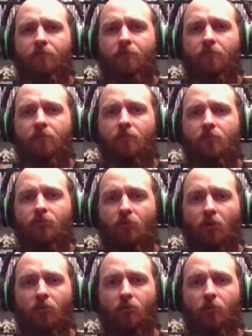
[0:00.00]

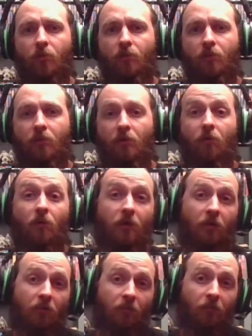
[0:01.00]
struggled with the whole
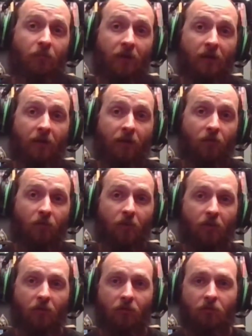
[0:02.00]
inner and outer
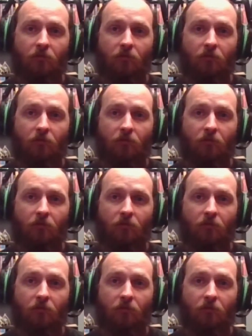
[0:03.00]
barrel